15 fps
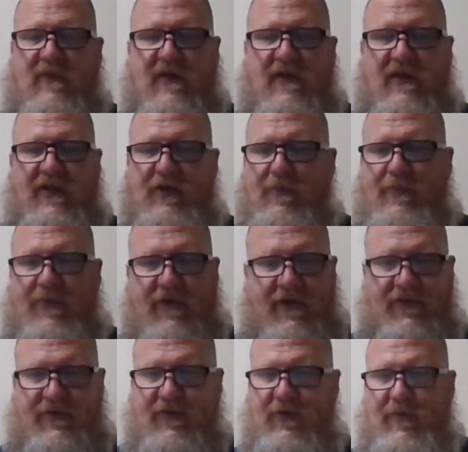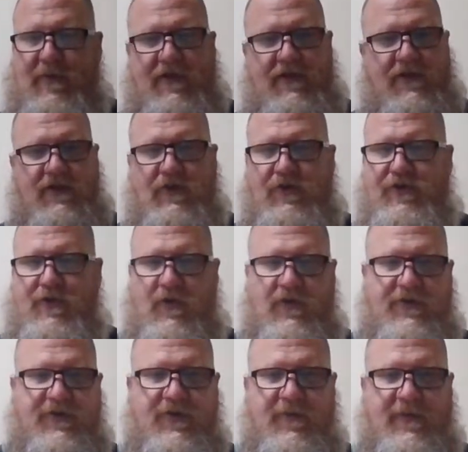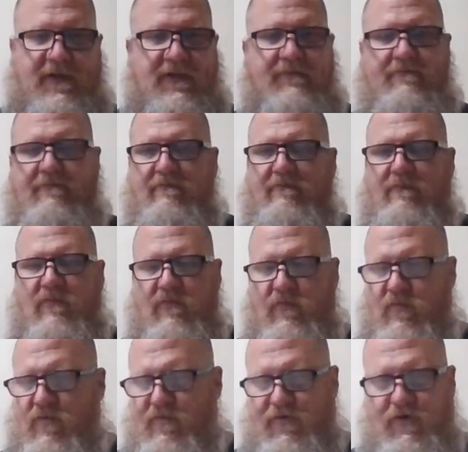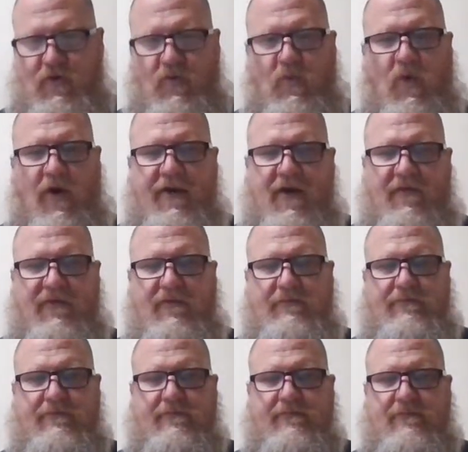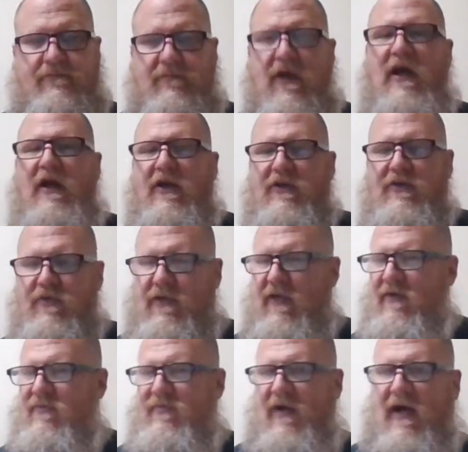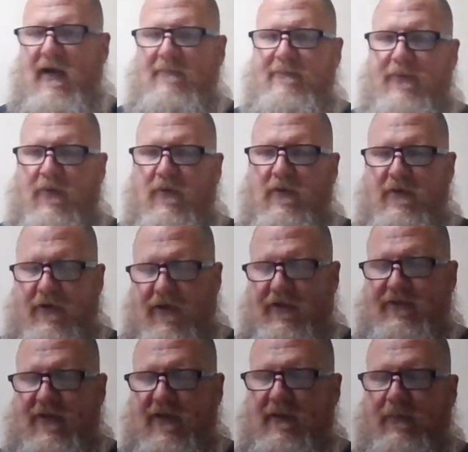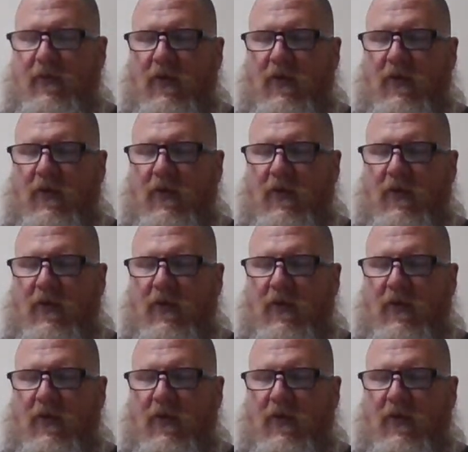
And you bring it to me, you show it to me. If you do one of them, you get 5 points, you get 10